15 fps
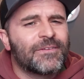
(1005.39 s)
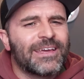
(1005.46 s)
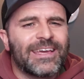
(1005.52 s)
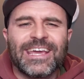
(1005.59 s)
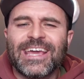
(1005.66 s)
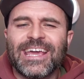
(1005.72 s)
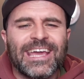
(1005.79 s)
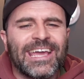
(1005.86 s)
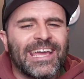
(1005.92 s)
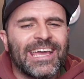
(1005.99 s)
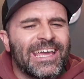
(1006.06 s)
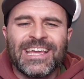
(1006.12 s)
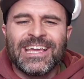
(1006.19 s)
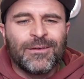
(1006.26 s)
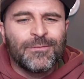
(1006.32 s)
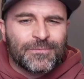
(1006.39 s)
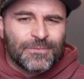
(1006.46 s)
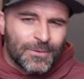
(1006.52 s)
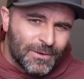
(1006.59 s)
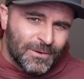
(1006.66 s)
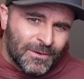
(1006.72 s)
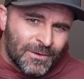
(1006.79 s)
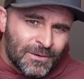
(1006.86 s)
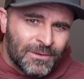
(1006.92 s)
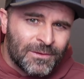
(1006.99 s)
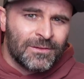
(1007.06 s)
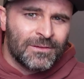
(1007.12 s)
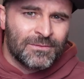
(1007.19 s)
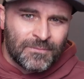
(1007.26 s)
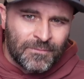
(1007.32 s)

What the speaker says: faithful.